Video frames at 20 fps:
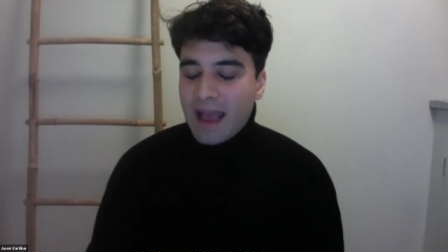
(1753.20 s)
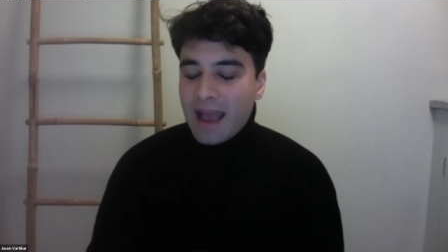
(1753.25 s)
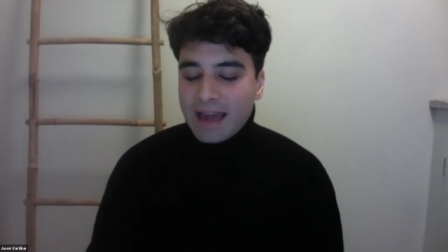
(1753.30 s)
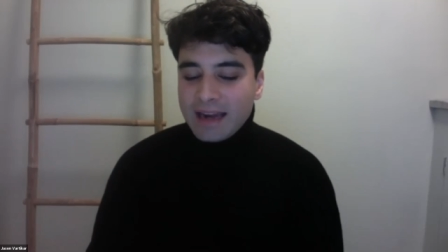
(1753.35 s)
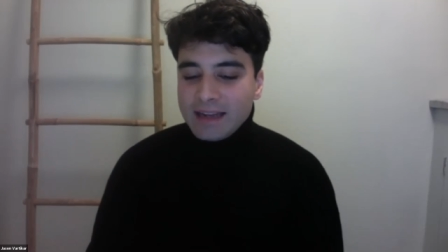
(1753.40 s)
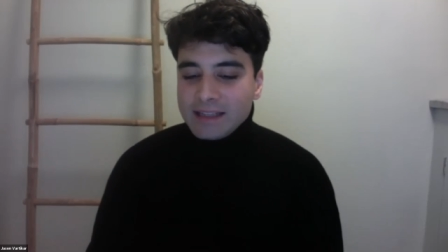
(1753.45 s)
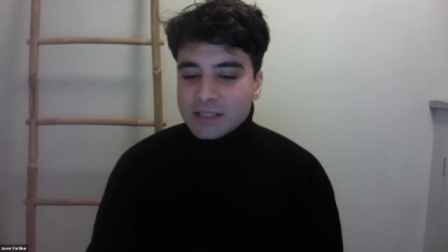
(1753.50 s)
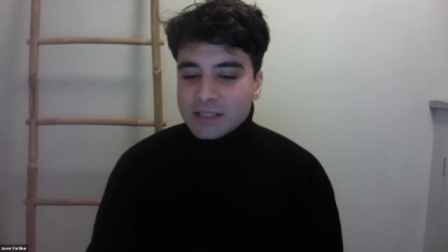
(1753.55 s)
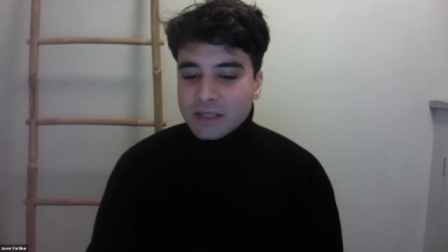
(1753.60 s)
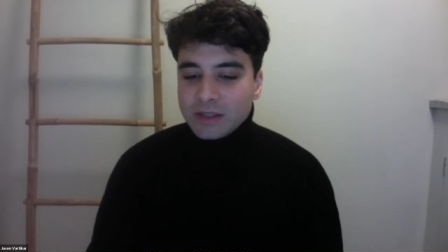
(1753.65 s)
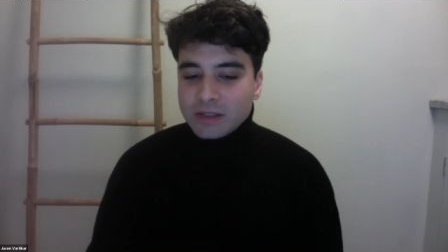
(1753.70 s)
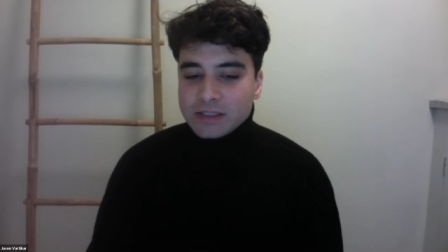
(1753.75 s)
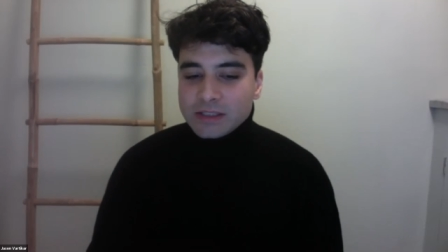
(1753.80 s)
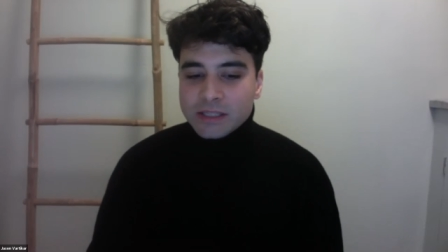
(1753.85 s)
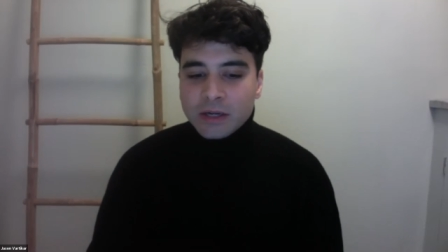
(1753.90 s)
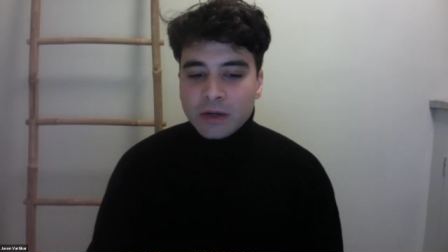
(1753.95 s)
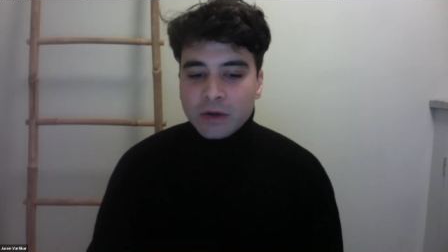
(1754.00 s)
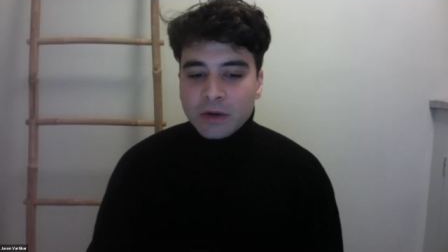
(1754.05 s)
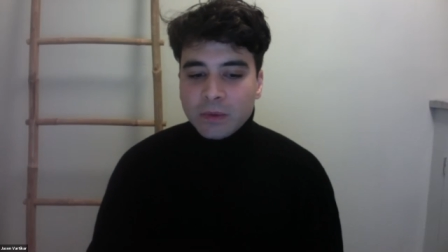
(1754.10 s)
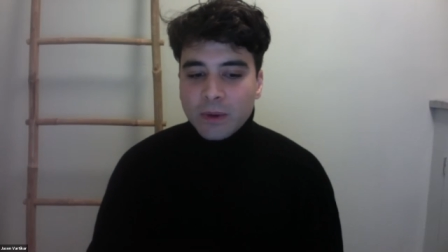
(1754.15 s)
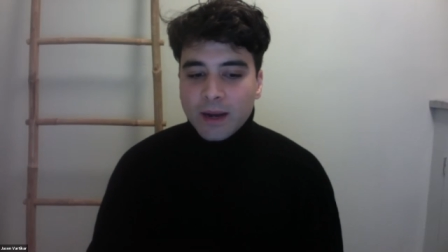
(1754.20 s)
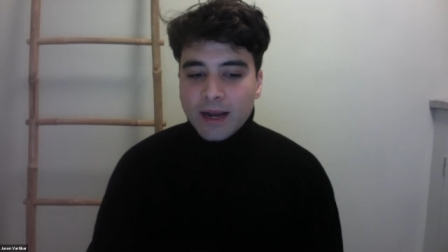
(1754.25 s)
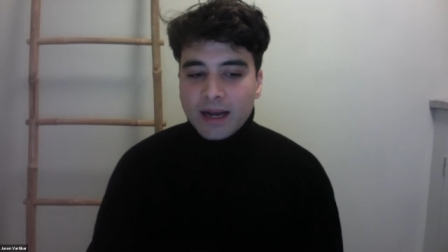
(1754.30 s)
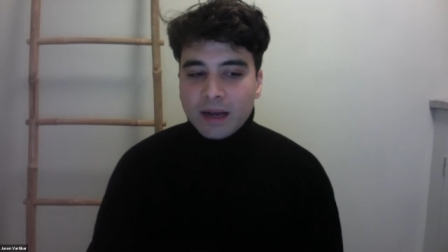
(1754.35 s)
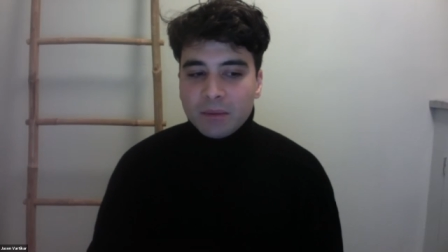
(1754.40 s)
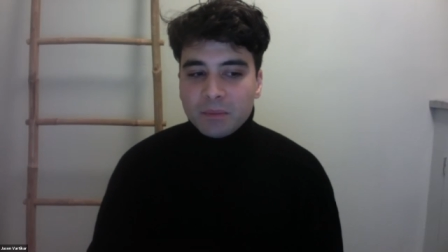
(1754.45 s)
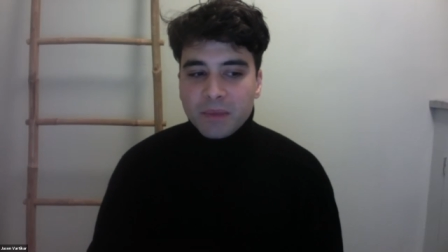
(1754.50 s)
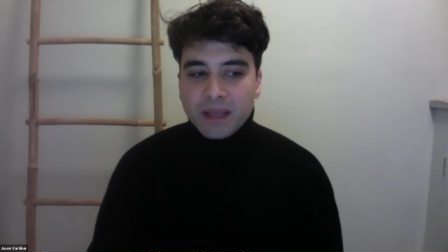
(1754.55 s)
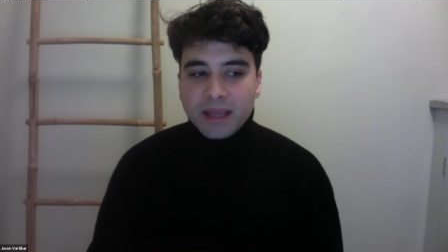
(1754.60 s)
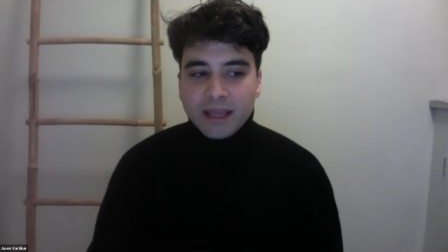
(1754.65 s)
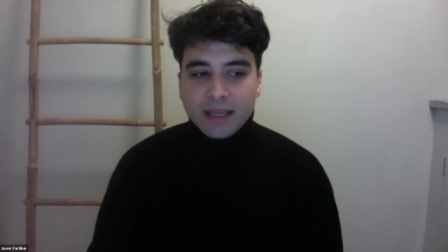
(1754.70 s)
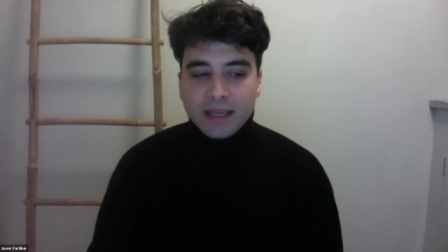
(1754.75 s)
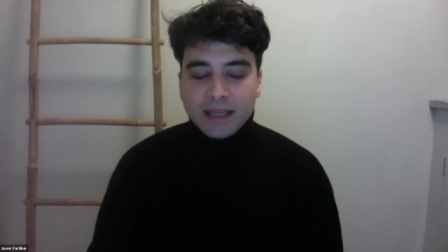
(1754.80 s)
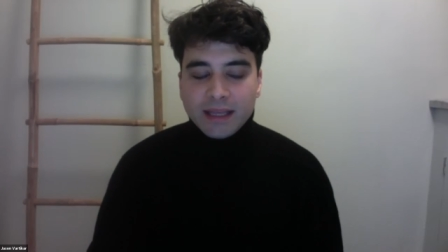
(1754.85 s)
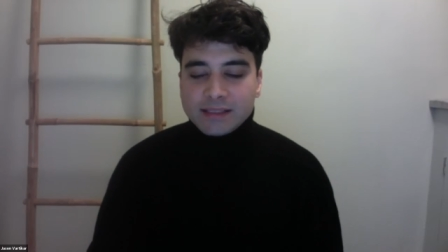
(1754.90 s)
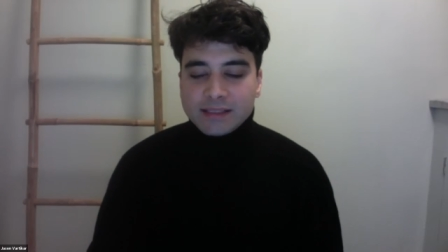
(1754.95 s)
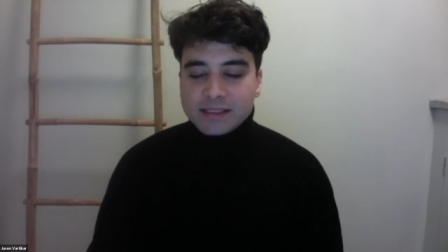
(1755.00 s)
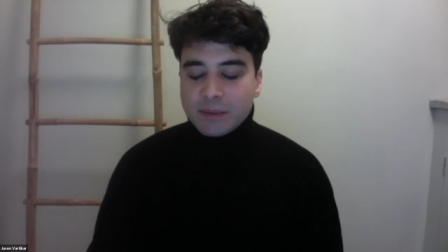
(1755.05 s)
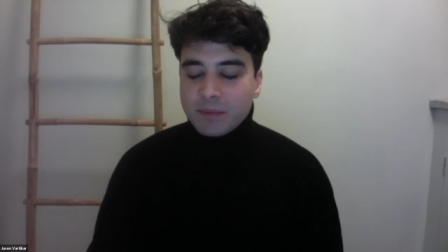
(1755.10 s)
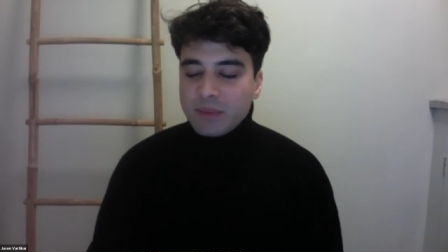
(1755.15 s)
and it's also, um,
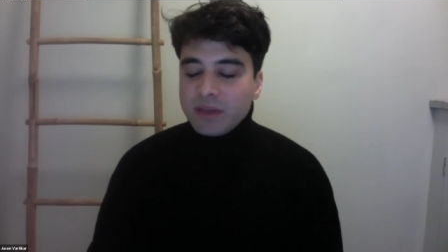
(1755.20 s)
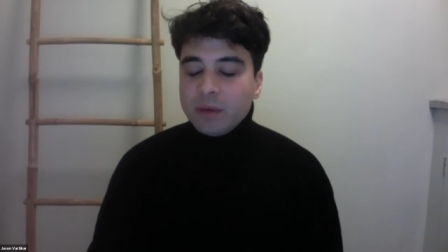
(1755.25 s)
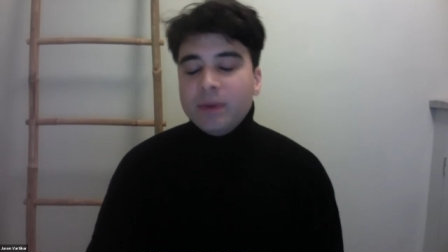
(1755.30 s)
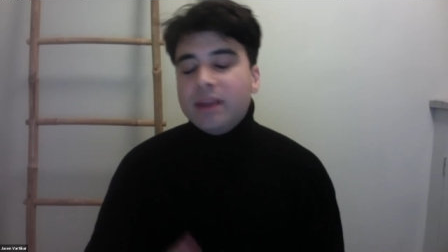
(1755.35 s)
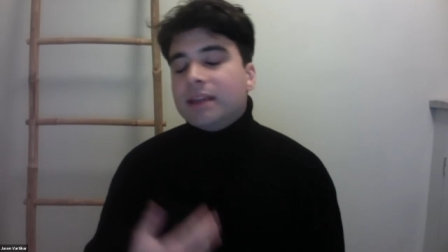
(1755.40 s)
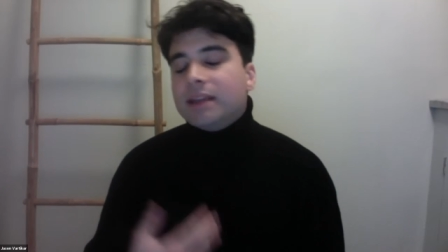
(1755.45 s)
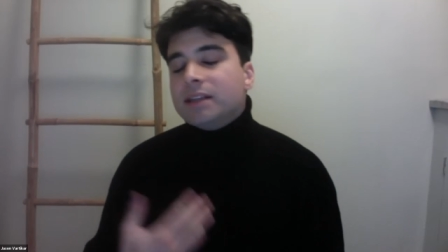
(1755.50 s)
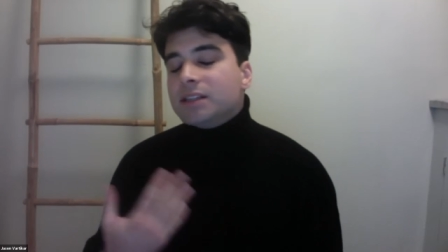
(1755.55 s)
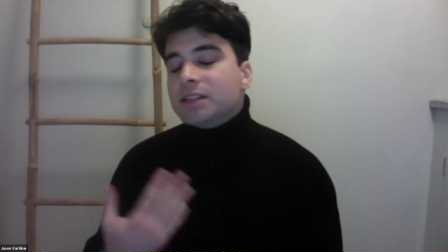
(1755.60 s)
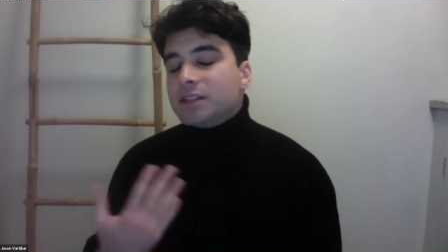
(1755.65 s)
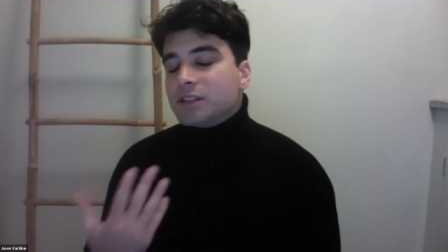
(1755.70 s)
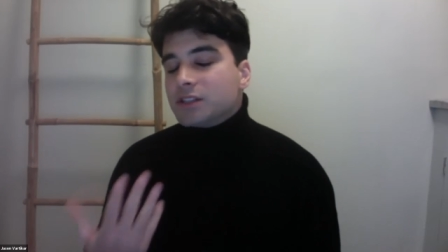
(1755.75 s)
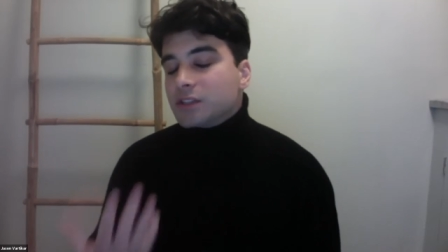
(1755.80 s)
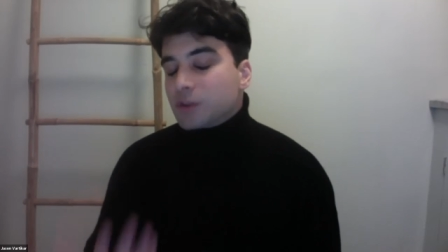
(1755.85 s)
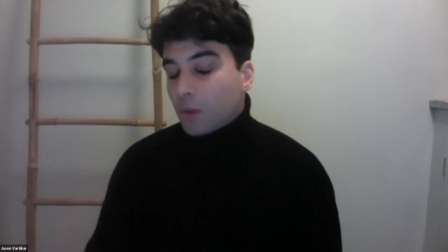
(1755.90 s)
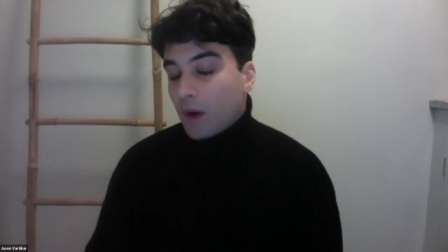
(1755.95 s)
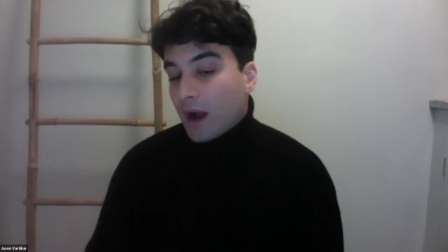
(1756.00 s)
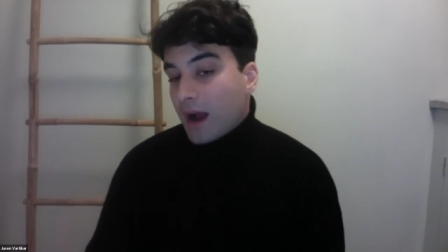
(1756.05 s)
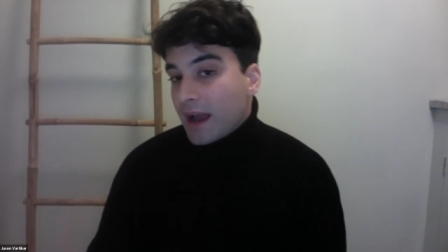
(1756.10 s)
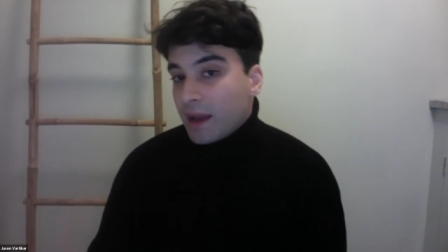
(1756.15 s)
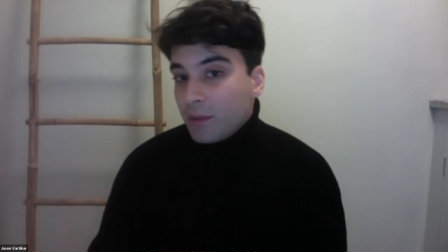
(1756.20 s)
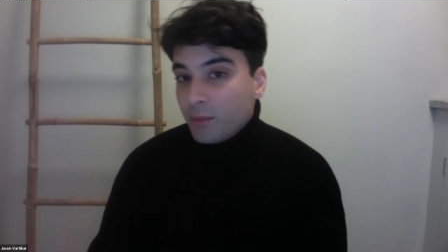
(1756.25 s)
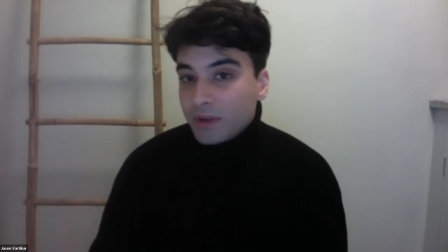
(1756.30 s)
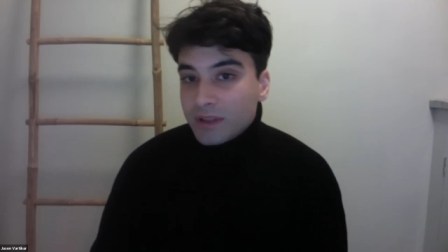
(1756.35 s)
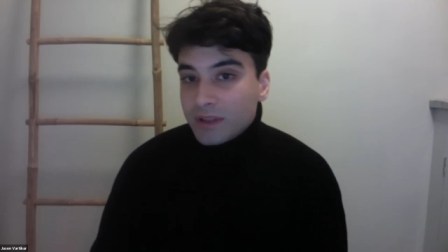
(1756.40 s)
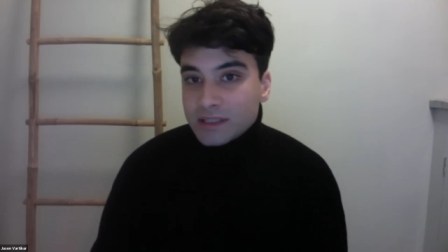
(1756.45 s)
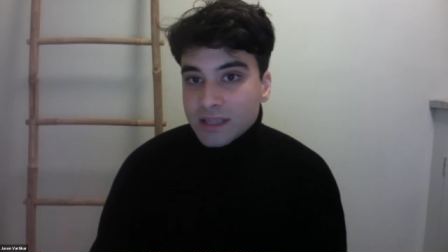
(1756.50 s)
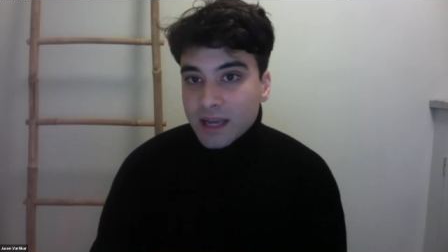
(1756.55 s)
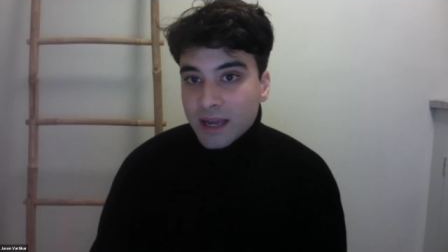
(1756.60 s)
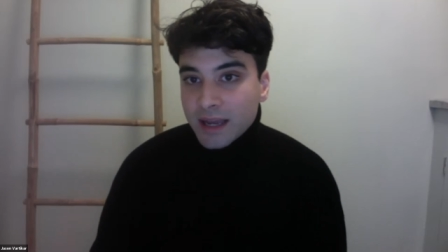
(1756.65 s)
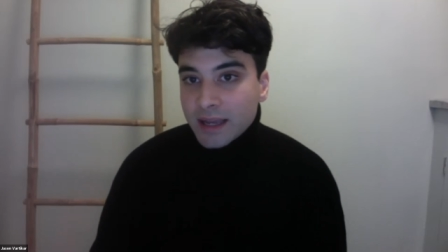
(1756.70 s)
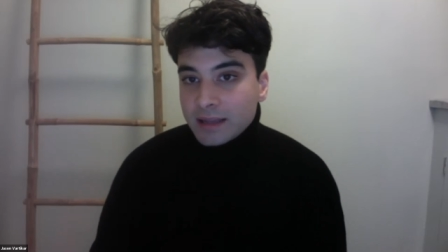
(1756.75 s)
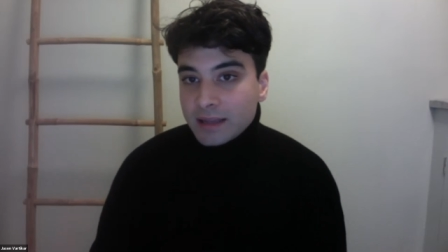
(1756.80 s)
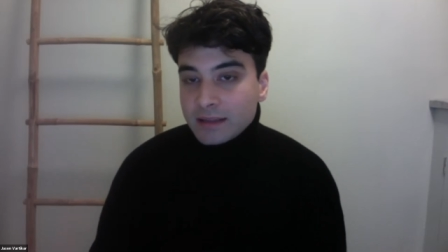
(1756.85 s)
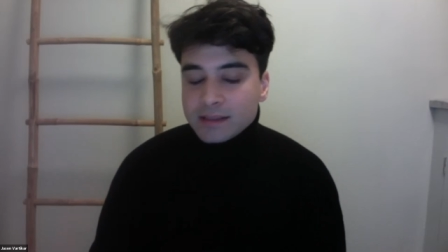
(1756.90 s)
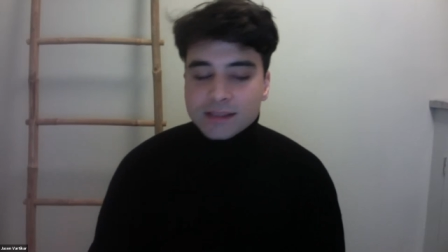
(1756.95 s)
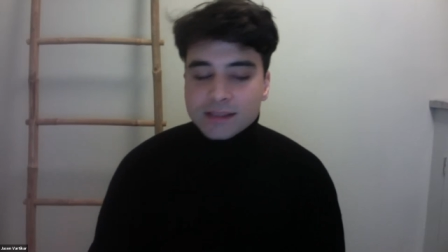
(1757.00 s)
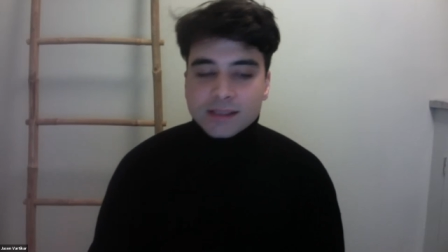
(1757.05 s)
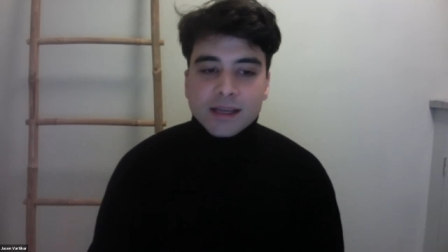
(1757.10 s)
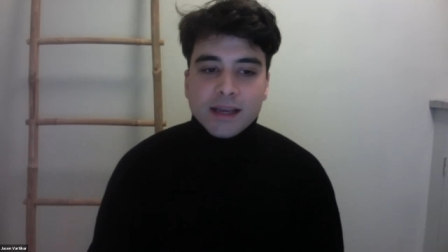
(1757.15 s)
it's something we can describe with
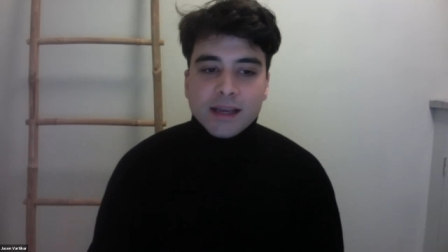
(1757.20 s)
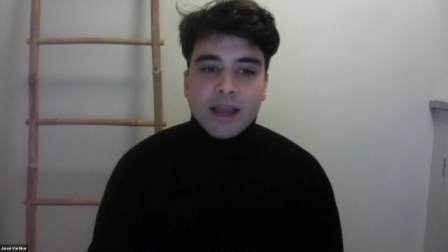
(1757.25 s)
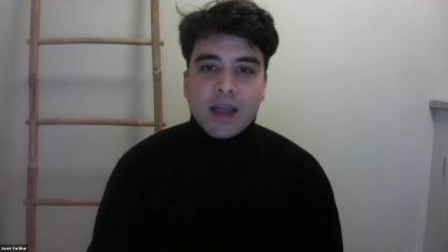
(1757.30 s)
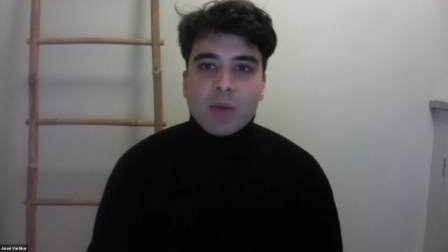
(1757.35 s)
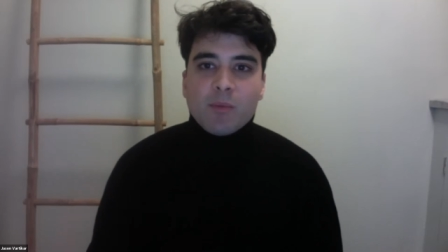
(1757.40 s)
science,